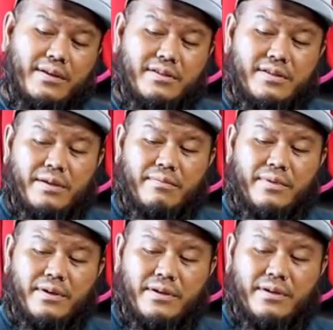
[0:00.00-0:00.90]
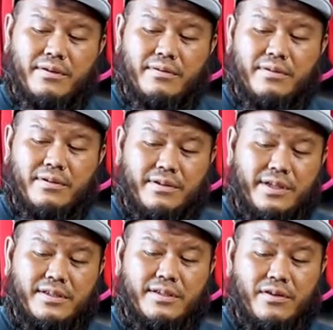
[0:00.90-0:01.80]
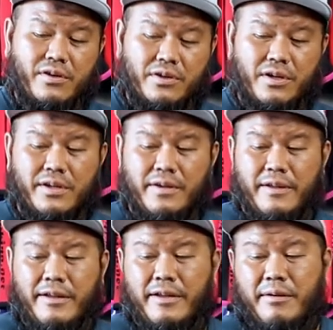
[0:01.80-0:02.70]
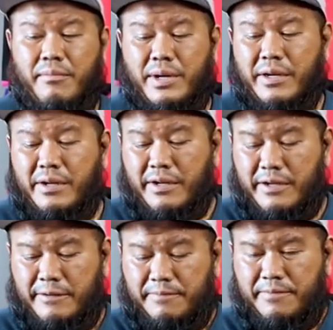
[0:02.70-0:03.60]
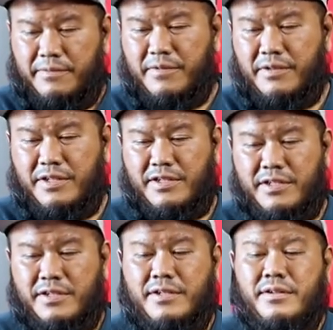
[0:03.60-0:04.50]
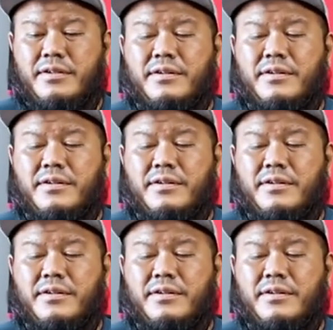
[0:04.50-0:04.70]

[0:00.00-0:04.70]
same disc or not, but this is